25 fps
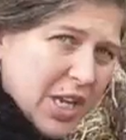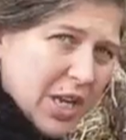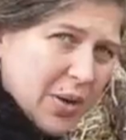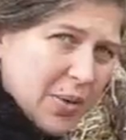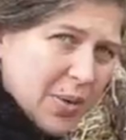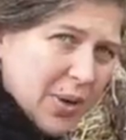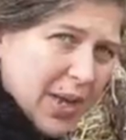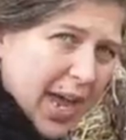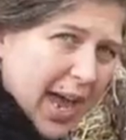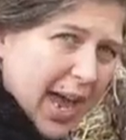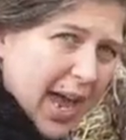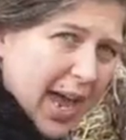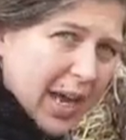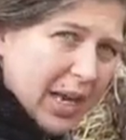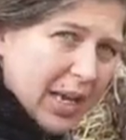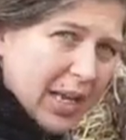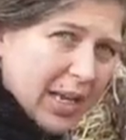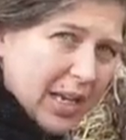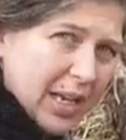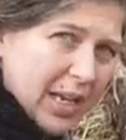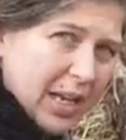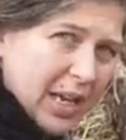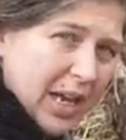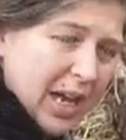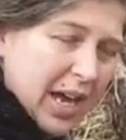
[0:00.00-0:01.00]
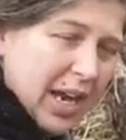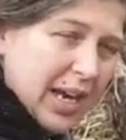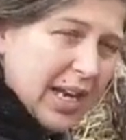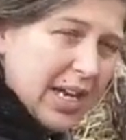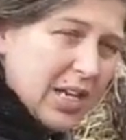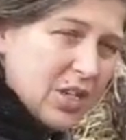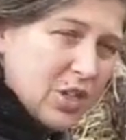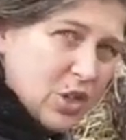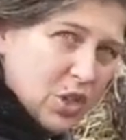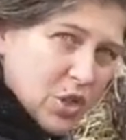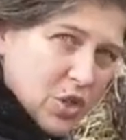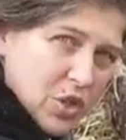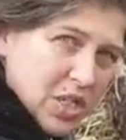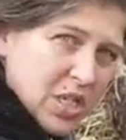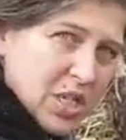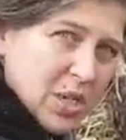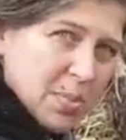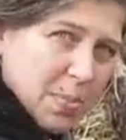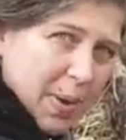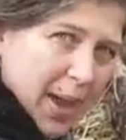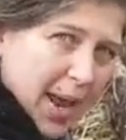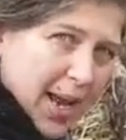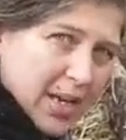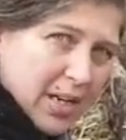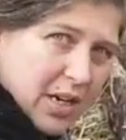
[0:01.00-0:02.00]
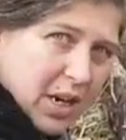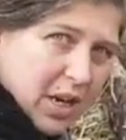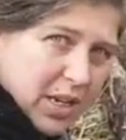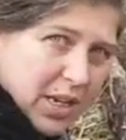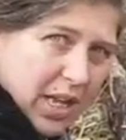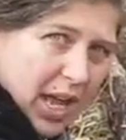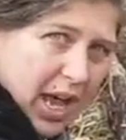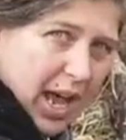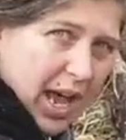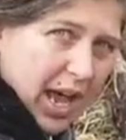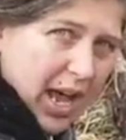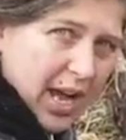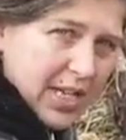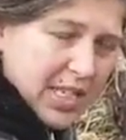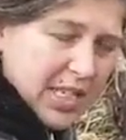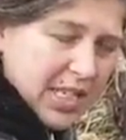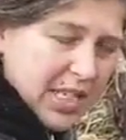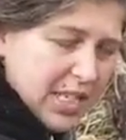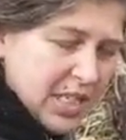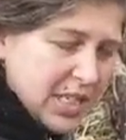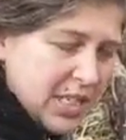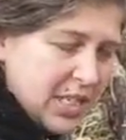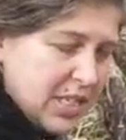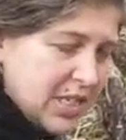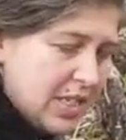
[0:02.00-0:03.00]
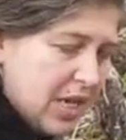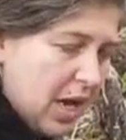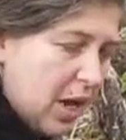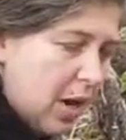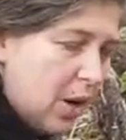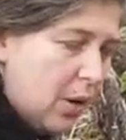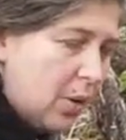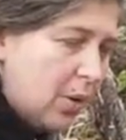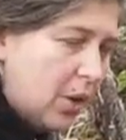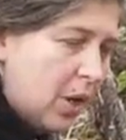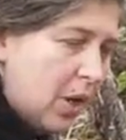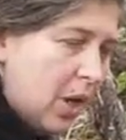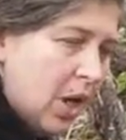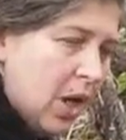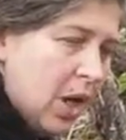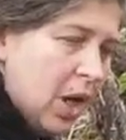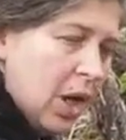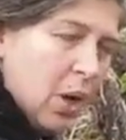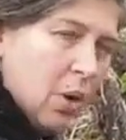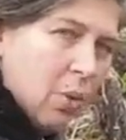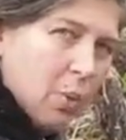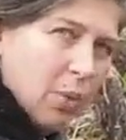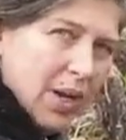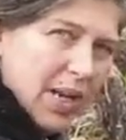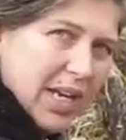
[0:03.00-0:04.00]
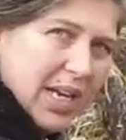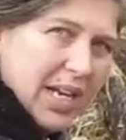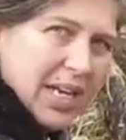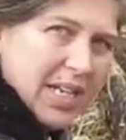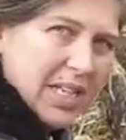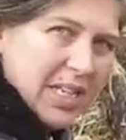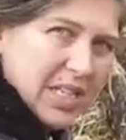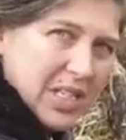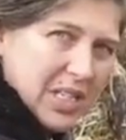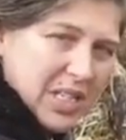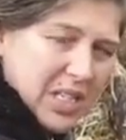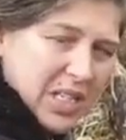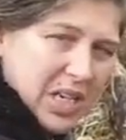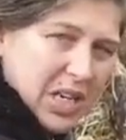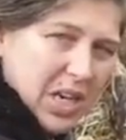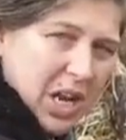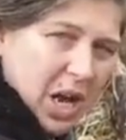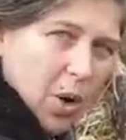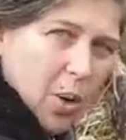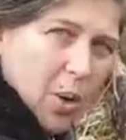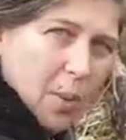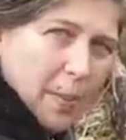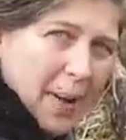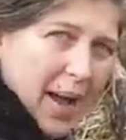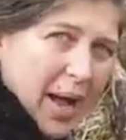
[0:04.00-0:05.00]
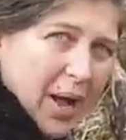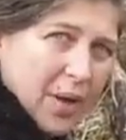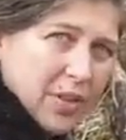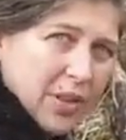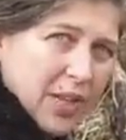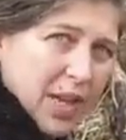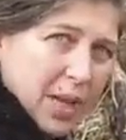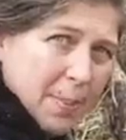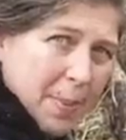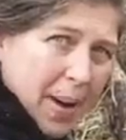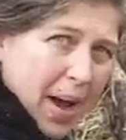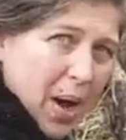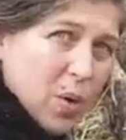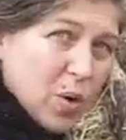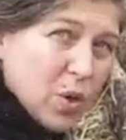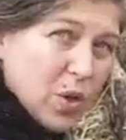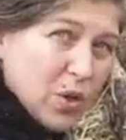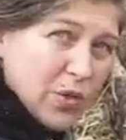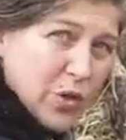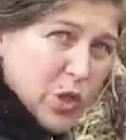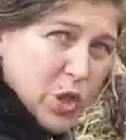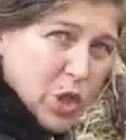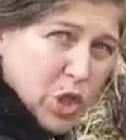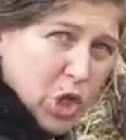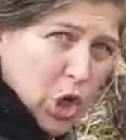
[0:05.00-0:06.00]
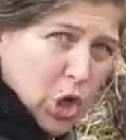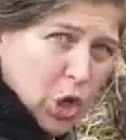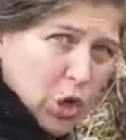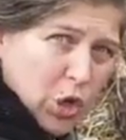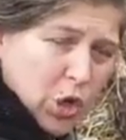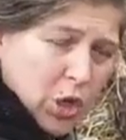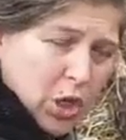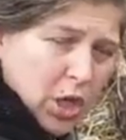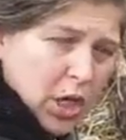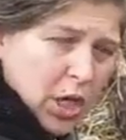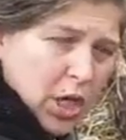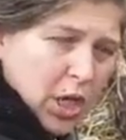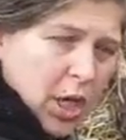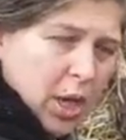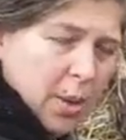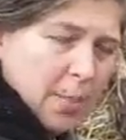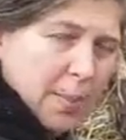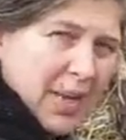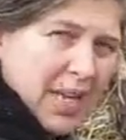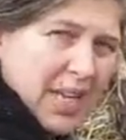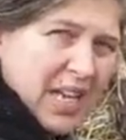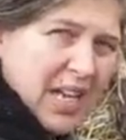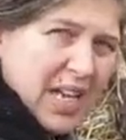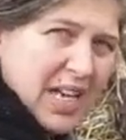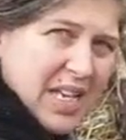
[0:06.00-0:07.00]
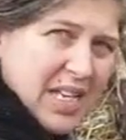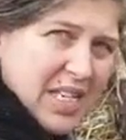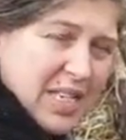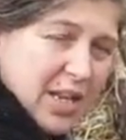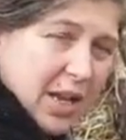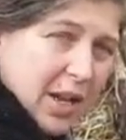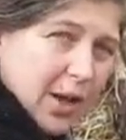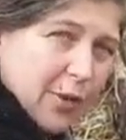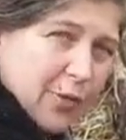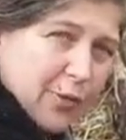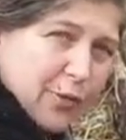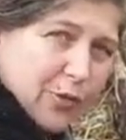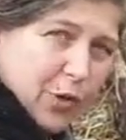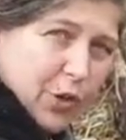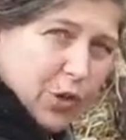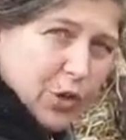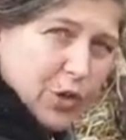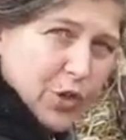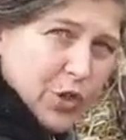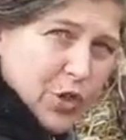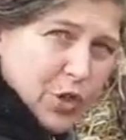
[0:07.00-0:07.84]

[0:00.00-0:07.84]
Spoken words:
the UK and it does depend on your hardiness zone, we needed to know about the amount of sun, because a full